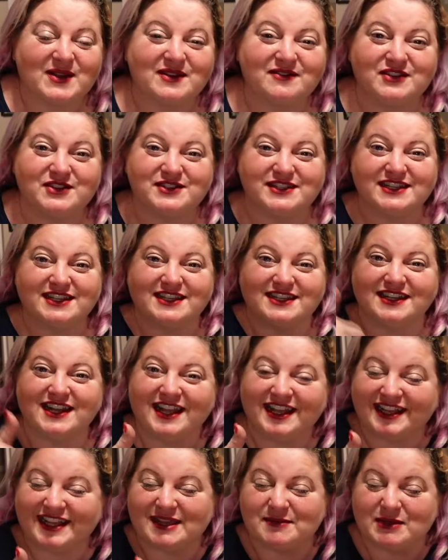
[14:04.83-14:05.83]
If you
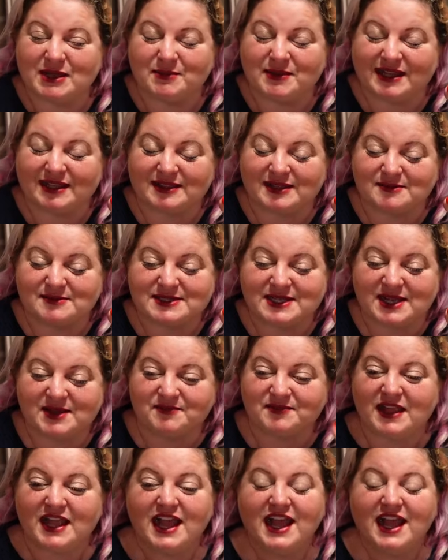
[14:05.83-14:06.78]
did, give me a big thumbs up.